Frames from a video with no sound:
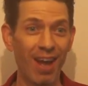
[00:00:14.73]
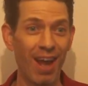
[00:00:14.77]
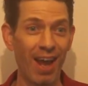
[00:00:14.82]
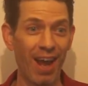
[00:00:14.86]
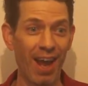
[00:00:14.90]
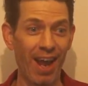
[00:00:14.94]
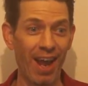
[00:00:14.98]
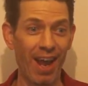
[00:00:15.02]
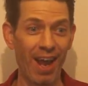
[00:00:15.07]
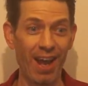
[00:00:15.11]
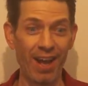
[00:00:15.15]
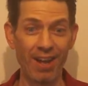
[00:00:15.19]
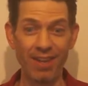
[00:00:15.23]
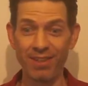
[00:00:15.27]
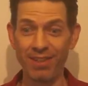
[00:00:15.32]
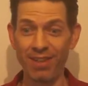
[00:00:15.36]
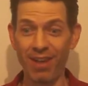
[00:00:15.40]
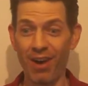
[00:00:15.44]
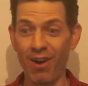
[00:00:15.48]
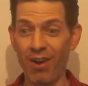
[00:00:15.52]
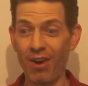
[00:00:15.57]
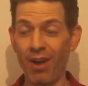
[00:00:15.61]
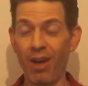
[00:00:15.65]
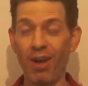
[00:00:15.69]
and
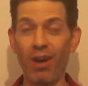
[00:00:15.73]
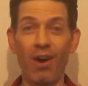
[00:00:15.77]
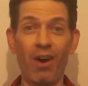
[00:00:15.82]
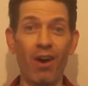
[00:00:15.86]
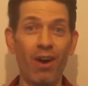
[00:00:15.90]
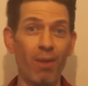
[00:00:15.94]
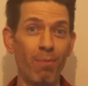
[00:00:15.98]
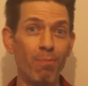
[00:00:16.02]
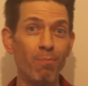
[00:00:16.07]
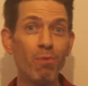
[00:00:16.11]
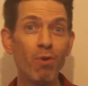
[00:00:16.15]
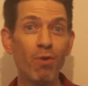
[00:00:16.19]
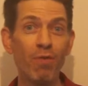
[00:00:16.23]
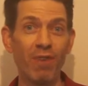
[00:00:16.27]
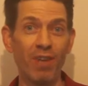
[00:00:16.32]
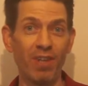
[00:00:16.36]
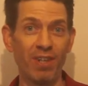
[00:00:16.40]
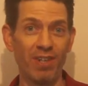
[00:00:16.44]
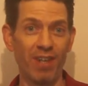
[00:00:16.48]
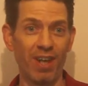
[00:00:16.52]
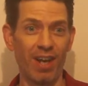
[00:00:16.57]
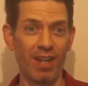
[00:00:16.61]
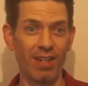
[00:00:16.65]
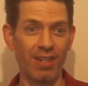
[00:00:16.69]
on a movie
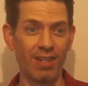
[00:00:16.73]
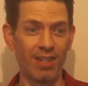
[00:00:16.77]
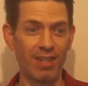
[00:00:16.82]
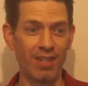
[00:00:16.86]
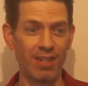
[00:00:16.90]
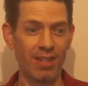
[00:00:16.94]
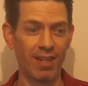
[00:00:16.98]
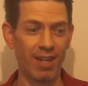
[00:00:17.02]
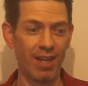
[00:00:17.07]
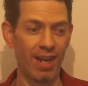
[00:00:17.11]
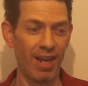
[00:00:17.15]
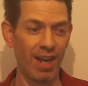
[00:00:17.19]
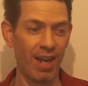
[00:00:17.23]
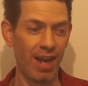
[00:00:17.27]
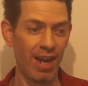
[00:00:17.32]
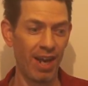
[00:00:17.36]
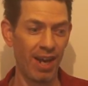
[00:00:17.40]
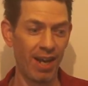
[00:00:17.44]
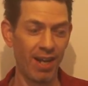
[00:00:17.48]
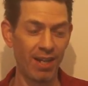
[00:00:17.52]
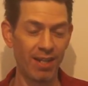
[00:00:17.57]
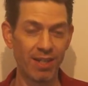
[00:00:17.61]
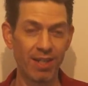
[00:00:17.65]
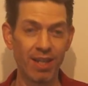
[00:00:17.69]
set,
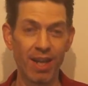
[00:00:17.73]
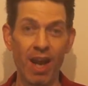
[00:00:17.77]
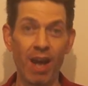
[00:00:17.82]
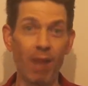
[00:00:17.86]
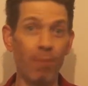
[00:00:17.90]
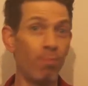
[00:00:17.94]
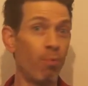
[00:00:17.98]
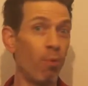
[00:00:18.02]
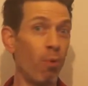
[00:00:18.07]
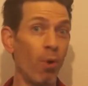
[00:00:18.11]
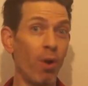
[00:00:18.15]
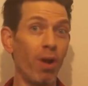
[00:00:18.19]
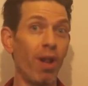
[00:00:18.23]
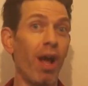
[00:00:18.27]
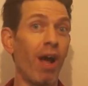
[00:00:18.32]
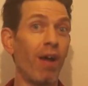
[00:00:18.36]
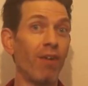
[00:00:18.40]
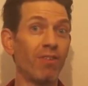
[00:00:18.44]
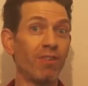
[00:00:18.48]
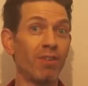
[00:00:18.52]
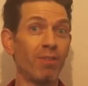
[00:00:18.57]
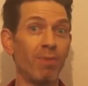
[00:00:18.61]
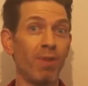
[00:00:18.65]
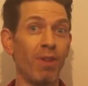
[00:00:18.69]
and kind of point
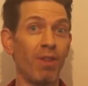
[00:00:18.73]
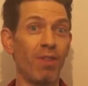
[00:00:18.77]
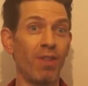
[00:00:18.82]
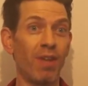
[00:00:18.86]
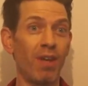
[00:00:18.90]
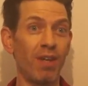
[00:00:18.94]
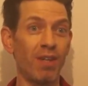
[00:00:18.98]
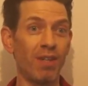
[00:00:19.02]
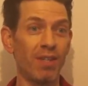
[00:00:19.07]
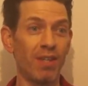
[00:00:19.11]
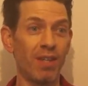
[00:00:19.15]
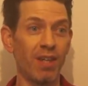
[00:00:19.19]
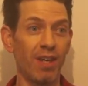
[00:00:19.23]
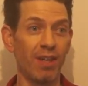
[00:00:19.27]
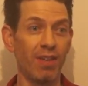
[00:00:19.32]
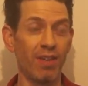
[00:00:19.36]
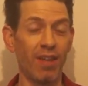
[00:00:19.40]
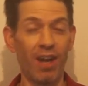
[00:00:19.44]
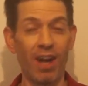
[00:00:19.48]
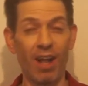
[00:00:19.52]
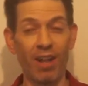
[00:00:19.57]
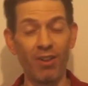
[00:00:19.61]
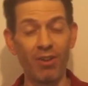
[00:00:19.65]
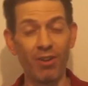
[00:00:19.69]
out some of the things that
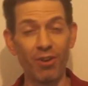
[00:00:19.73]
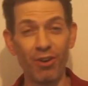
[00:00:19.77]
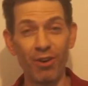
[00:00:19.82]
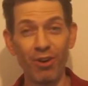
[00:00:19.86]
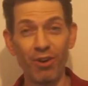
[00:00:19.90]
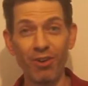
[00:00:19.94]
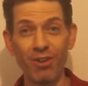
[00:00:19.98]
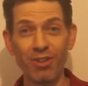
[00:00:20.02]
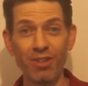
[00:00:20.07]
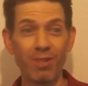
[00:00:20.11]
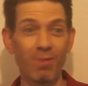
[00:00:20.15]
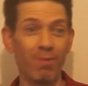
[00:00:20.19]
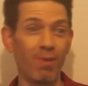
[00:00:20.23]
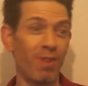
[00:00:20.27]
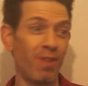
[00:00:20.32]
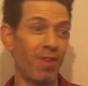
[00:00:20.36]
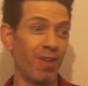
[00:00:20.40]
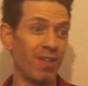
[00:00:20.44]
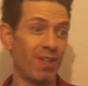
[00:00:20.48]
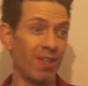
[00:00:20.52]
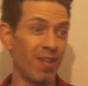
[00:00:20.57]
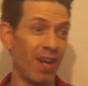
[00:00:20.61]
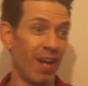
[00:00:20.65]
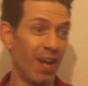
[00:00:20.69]
I learned, some of the
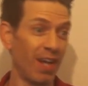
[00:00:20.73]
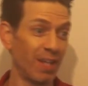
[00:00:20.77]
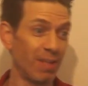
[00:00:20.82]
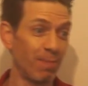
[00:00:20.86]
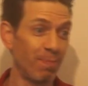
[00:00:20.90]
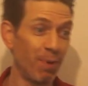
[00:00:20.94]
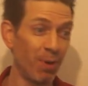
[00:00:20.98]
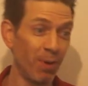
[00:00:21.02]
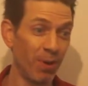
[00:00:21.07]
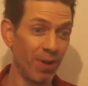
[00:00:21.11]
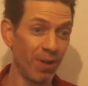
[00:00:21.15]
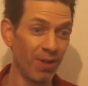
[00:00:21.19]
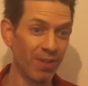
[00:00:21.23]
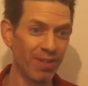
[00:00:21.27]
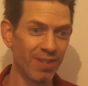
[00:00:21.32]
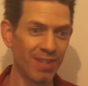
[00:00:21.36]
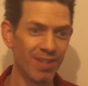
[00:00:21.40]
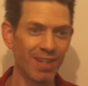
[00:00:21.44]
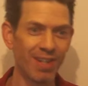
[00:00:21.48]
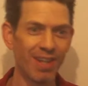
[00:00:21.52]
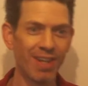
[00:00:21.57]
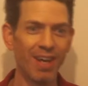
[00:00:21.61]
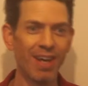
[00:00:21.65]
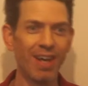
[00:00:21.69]
things that I
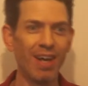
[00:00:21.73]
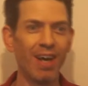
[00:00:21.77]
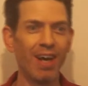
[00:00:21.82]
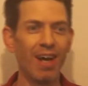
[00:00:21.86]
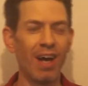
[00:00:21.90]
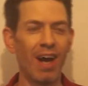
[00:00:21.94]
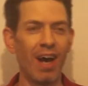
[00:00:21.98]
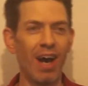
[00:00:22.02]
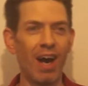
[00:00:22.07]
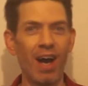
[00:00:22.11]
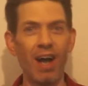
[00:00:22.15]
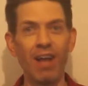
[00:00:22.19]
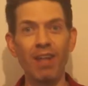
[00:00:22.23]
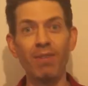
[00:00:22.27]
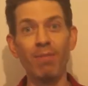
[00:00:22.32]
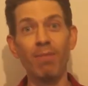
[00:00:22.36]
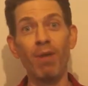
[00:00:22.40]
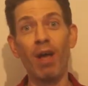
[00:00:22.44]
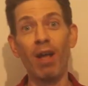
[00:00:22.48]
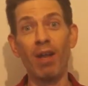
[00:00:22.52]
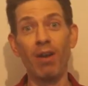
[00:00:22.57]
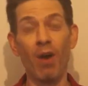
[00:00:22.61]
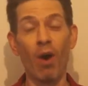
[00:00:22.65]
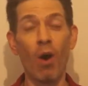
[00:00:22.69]
experienced,
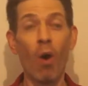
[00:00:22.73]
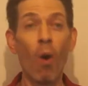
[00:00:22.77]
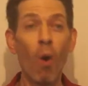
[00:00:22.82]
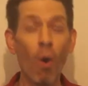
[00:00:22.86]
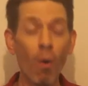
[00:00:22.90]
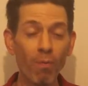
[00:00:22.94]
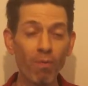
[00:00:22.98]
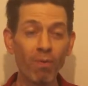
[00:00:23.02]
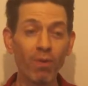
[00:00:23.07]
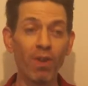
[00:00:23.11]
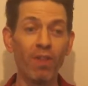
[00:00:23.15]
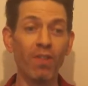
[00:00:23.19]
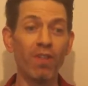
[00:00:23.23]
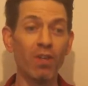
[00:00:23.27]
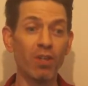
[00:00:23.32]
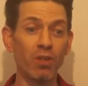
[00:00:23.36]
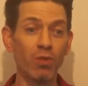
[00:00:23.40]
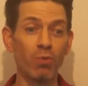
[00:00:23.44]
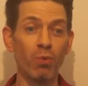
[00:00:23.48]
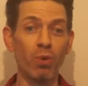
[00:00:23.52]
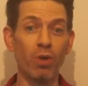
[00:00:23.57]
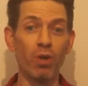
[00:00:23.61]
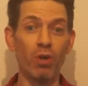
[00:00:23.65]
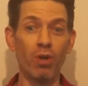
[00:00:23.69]
and hopefully
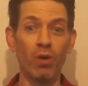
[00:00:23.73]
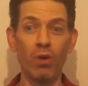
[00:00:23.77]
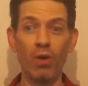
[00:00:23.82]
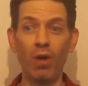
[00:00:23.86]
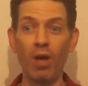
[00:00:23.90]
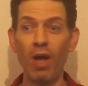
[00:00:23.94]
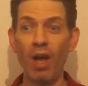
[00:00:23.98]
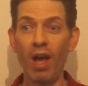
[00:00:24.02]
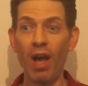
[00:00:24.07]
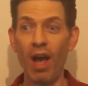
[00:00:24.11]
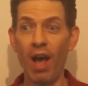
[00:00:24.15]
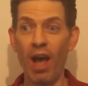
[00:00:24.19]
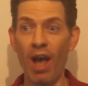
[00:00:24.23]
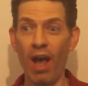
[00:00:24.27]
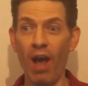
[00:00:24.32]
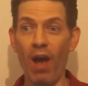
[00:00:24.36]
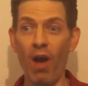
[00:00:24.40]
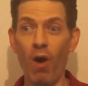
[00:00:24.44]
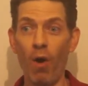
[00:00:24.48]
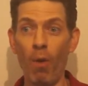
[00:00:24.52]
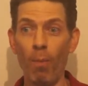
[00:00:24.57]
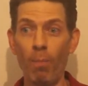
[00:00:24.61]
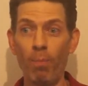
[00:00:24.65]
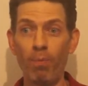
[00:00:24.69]
this will
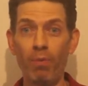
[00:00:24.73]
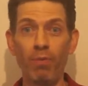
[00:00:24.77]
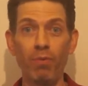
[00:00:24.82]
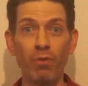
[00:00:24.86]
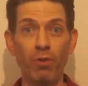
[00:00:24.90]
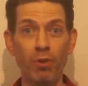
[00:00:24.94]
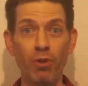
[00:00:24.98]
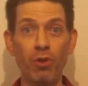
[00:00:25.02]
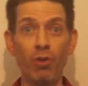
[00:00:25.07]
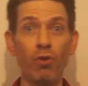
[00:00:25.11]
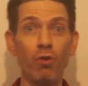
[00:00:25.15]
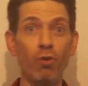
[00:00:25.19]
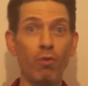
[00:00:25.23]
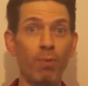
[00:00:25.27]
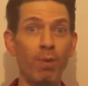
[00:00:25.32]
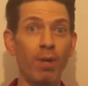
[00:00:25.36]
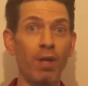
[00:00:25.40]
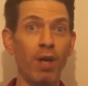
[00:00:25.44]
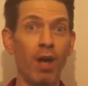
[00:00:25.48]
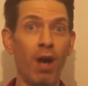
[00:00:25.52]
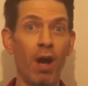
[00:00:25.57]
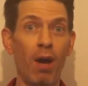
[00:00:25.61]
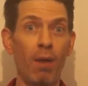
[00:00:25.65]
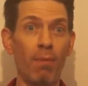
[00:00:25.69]
help you
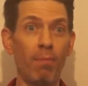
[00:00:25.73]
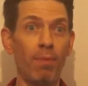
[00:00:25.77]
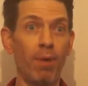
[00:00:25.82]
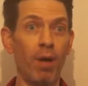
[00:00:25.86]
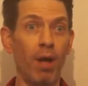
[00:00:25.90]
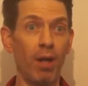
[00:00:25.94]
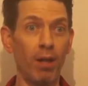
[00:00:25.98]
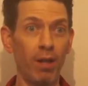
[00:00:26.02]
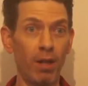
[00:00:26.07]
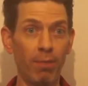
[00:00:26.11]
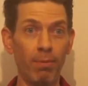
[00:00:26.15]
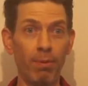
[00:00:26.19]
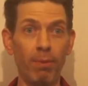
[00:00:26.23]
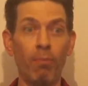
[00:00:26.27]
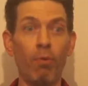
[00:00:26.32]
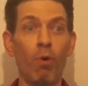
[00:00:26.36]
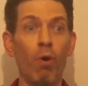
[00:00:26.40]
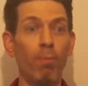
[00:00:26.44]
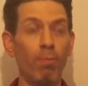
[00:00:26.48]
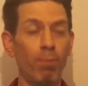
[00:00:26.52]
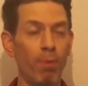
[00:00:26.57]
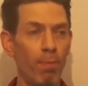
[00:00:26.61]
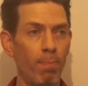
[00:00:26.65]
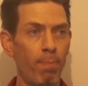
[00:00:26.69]
become a little bit more
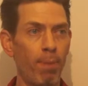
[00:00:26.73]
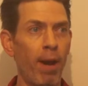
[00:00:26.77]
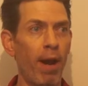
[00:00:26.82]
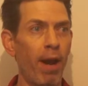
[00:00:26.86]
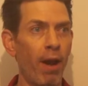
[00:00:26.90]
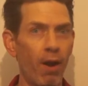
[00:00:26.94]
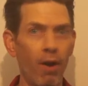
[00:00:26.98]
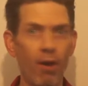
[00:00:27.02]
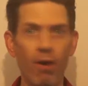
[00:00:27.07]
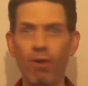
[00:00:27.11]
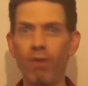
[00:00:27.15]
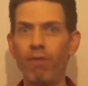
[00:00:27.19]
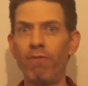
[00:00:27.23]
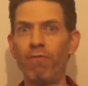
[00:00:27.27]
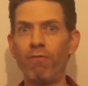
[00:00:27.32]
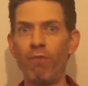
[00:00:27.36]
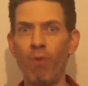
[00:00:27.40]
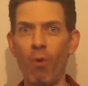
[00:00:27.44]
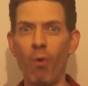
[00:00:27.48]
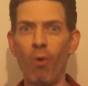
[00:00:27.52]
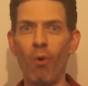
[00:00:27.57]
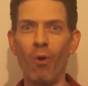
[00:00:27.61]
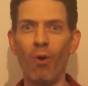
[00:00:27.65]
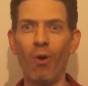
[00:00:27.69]
prepared
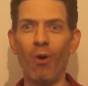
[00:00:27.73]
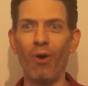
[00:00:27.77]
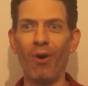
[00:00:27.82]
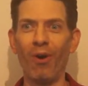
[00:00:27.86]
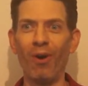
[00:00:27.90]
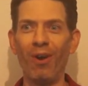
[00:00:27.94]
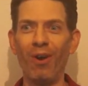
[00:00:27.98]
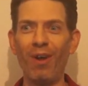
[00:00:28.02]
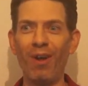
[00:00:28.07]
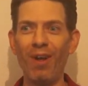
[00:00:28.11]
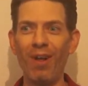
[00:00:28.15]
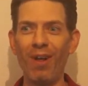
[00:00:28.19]
for